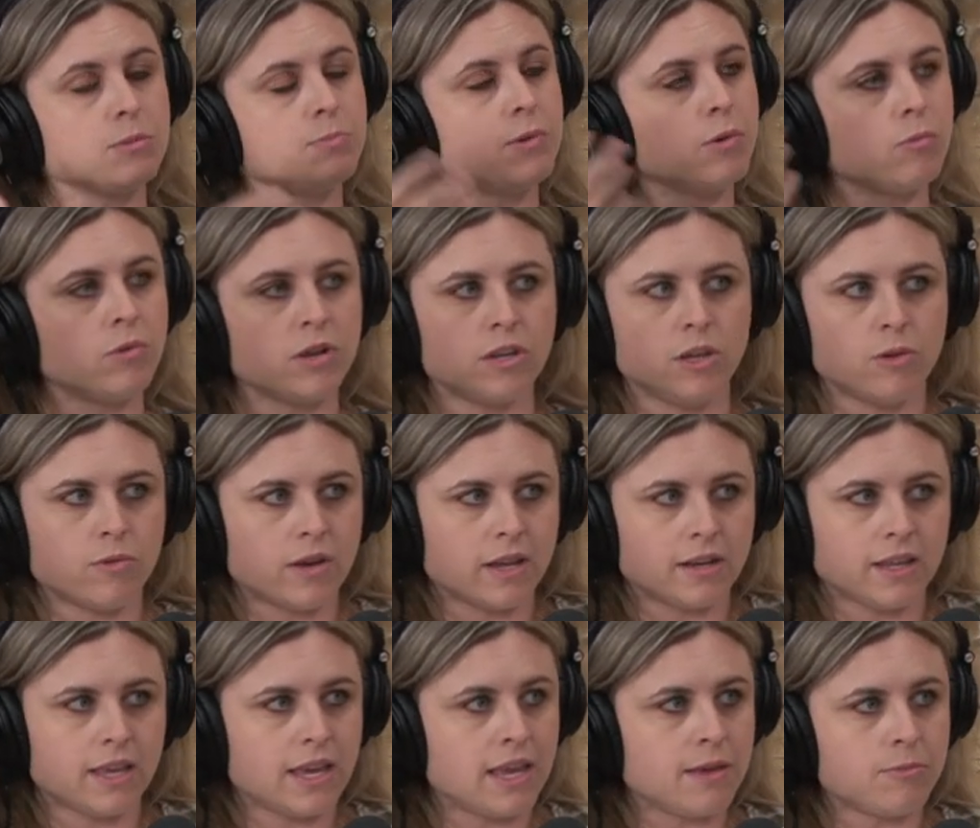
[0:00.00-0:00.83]
But when you mm -hmm.
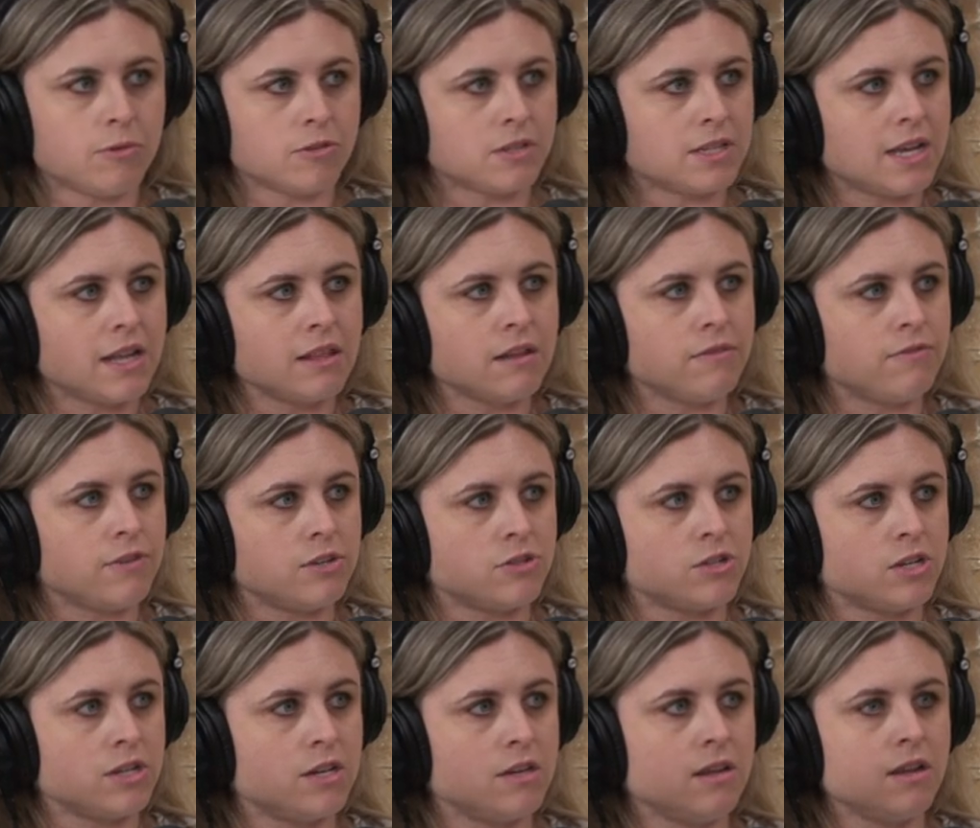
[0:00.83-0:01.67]
had mm-hmm. cable
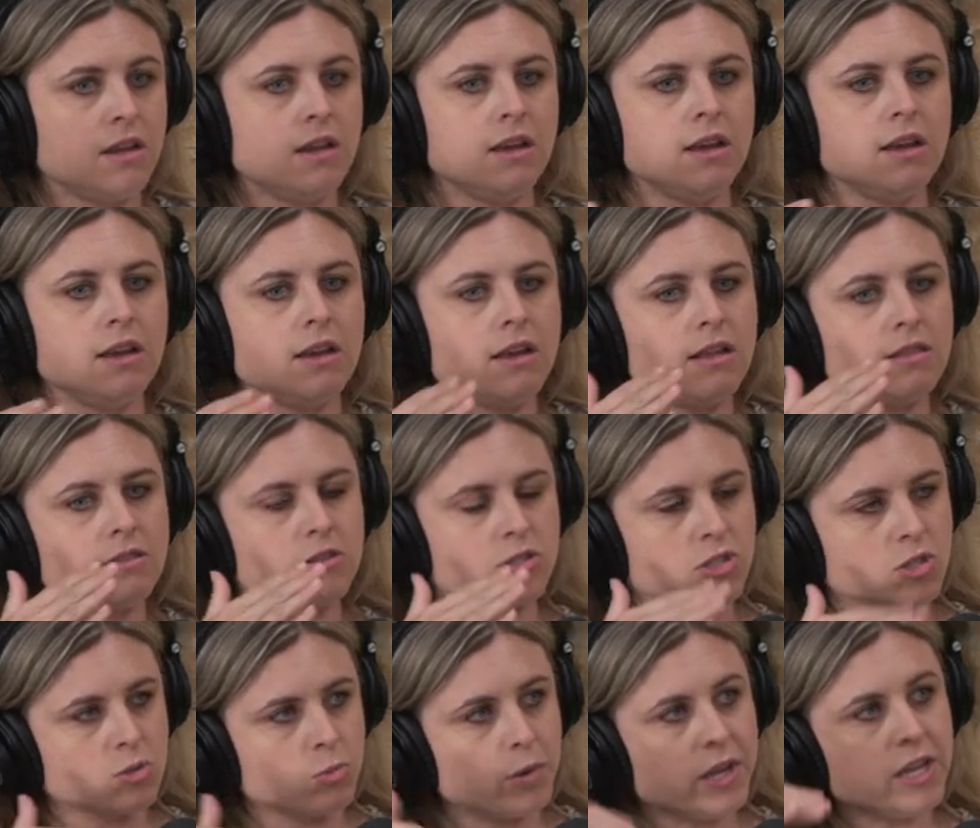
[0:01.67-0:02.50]
television, the
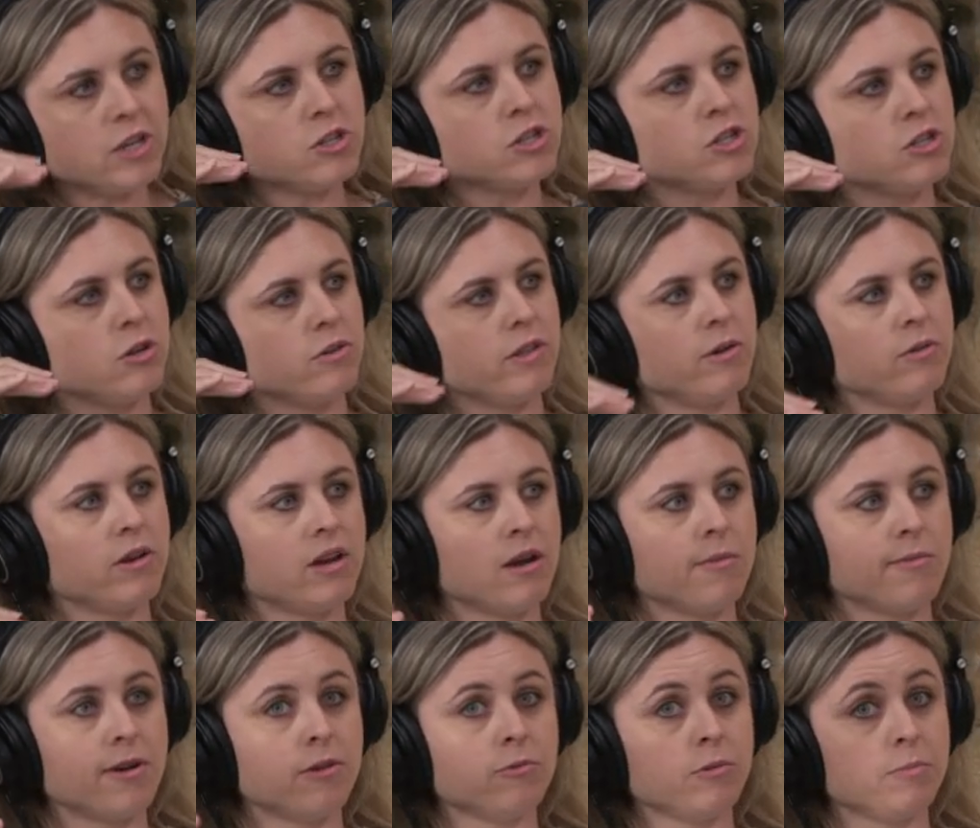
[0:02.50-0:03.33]
swing show that would
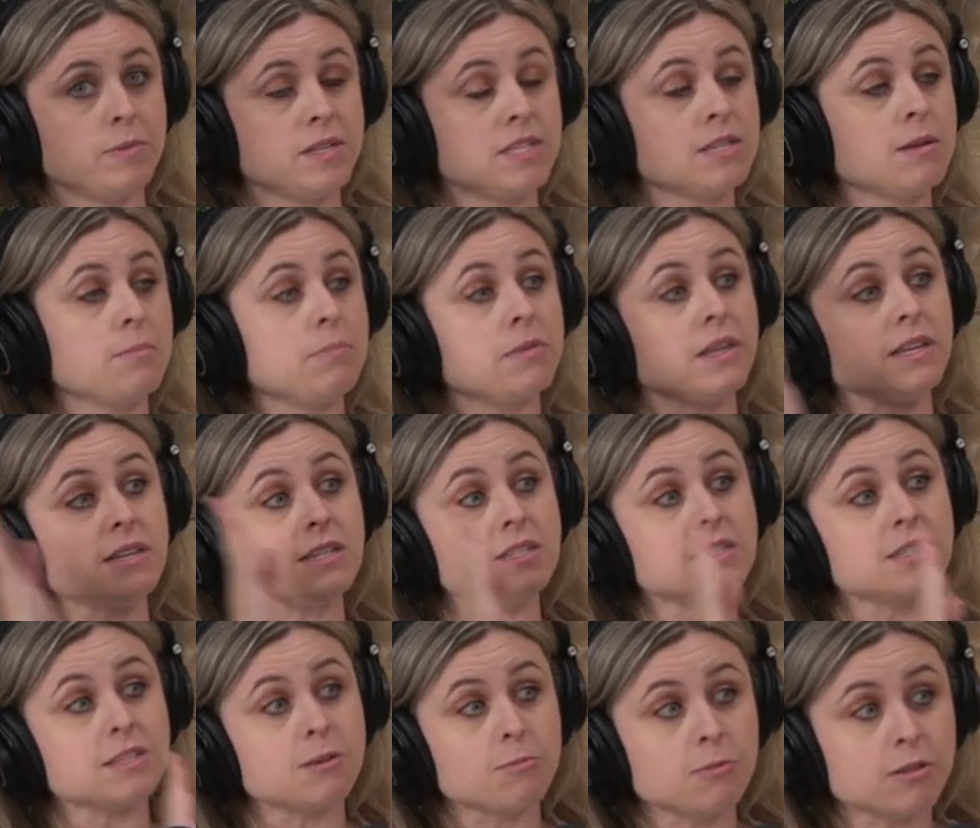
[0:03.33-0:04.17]
come on would be something
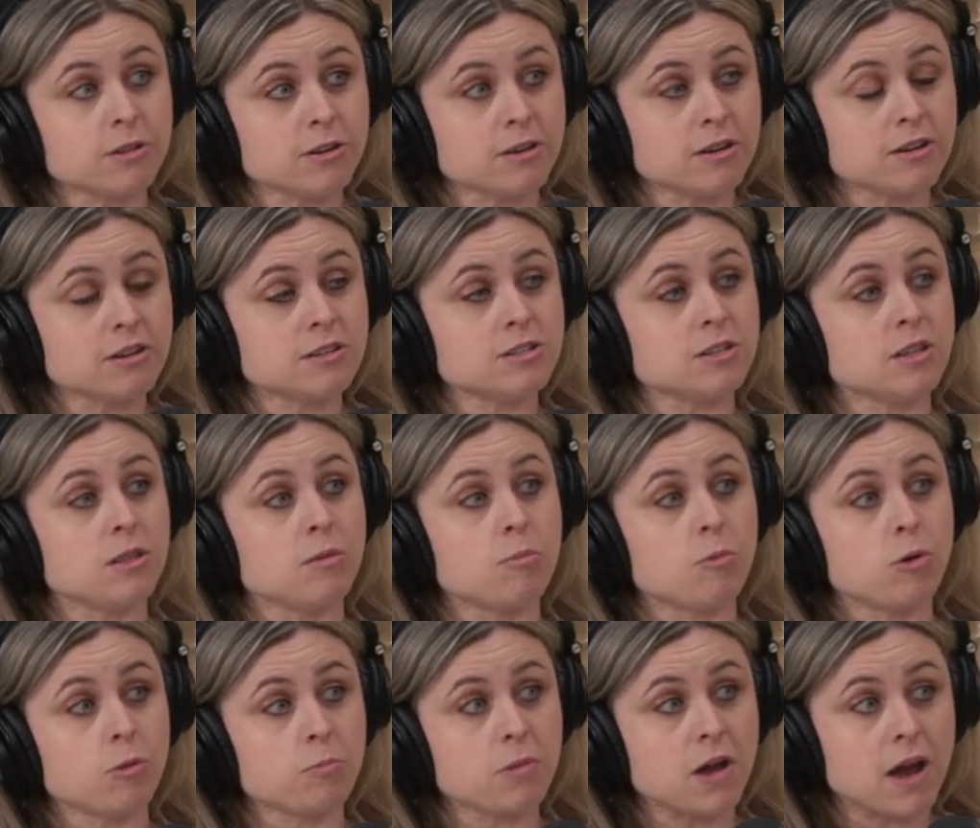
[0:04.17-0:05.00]
similar to the
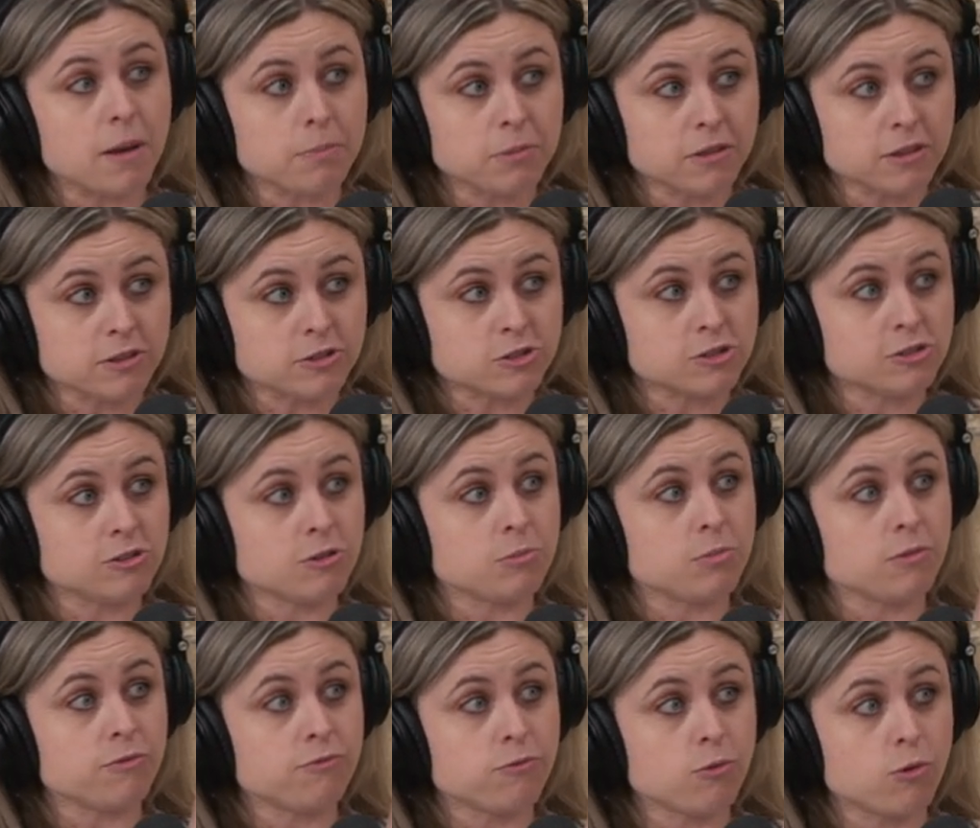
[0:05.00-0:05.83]
more popular
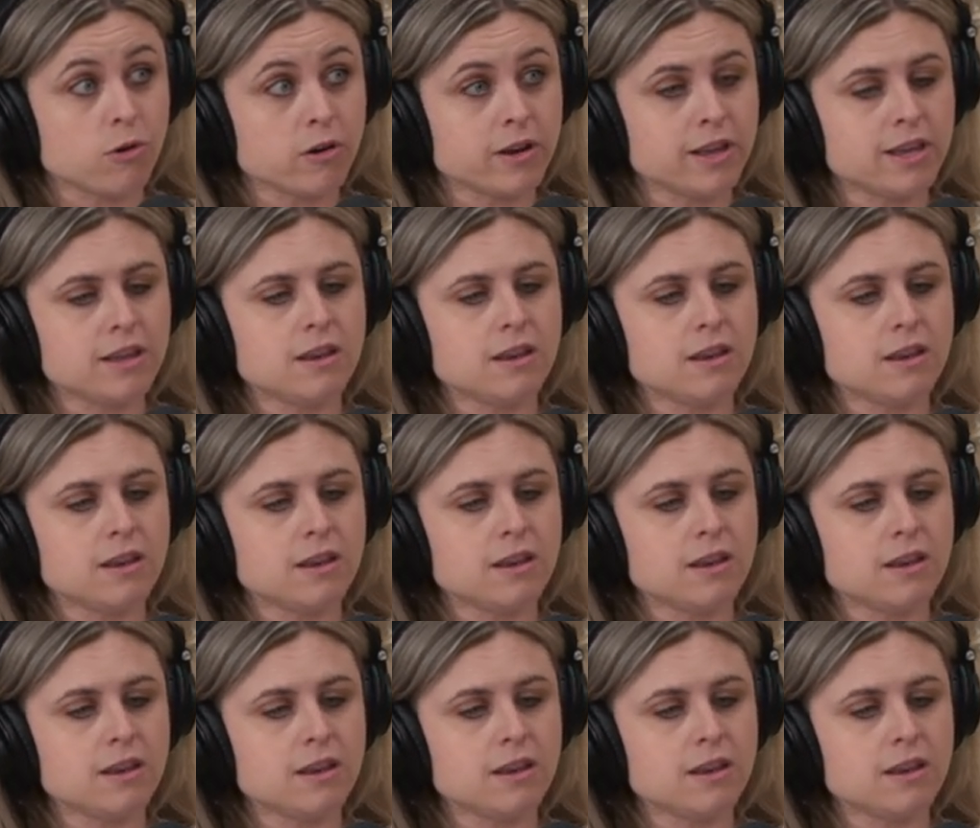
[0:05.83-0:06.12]
show before mm.